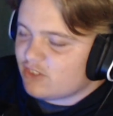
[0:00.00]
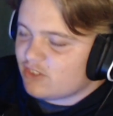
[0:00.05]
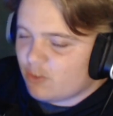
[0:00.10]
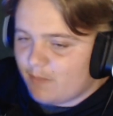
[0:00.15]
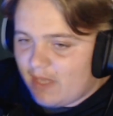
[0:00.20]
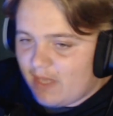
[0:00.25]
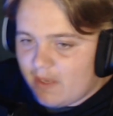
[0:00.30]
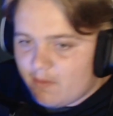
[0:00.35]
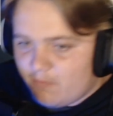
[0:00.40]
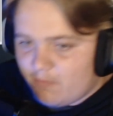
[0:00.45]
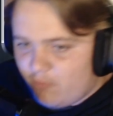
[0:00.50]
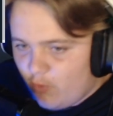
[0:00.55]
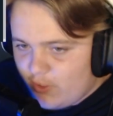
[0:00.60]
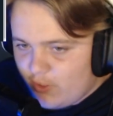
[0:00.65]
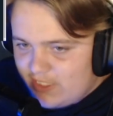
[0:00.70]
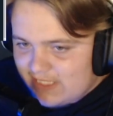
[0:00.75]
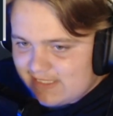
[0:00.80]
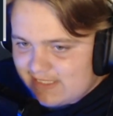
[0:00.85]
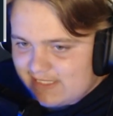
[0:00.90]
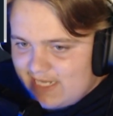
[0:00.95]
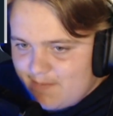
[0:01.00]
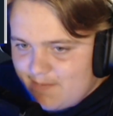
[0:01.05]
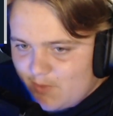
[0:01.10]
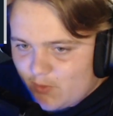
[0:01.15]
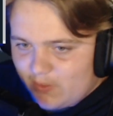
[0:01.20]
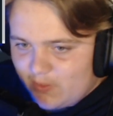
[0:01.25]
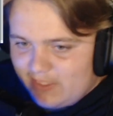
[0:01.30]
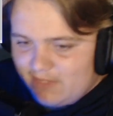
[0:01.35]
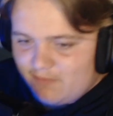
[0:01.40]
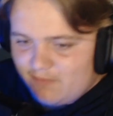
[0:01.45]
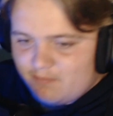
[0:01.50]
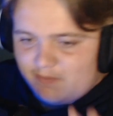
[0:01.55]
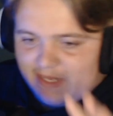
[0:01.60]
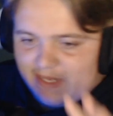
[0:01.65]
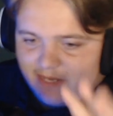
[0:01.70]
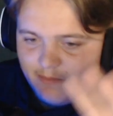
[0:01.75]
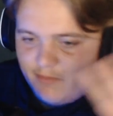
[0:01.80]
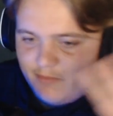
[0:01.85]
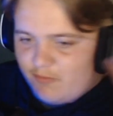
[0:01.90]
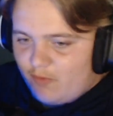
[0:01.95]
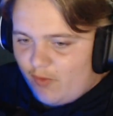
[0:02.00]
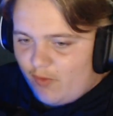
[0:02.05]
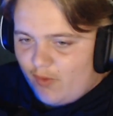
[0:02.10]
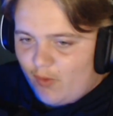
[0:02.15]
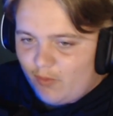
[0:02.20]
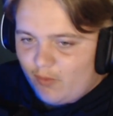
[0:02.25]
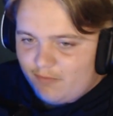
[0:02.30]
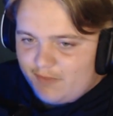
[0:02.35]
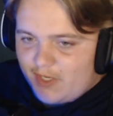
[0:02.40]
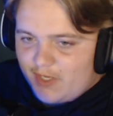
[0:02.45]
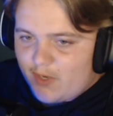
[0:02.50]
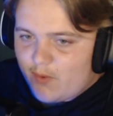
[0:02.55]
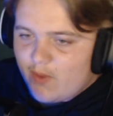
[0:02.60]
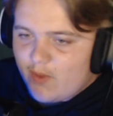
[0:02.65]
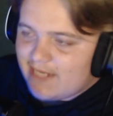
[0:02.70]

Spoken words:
So for disclaimer quickly, like before the whole video,